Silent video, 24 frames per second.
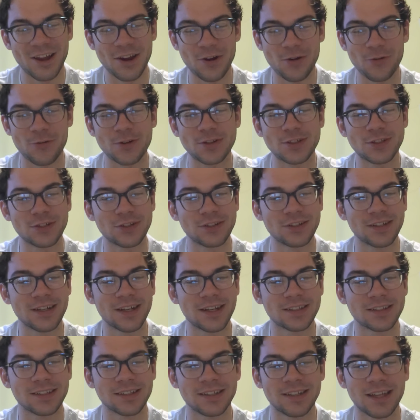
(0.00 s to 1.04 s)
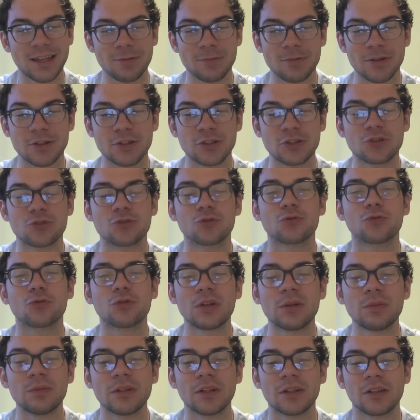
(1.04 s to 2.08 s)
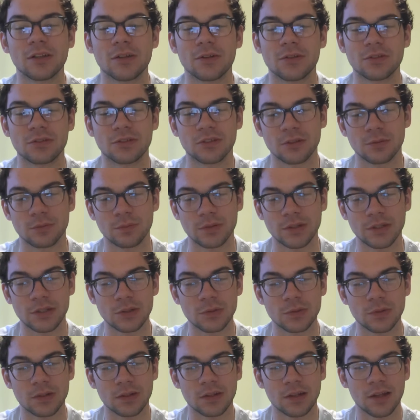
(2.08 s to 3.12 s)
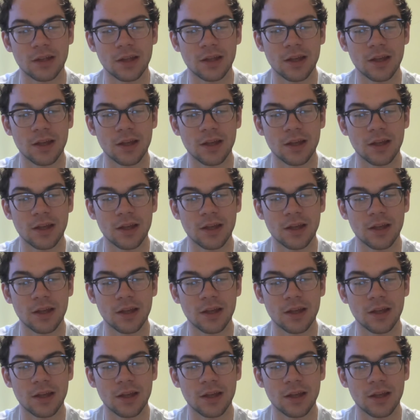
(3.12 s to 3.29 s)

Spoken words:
Richard Nixon came extremely close to impeachment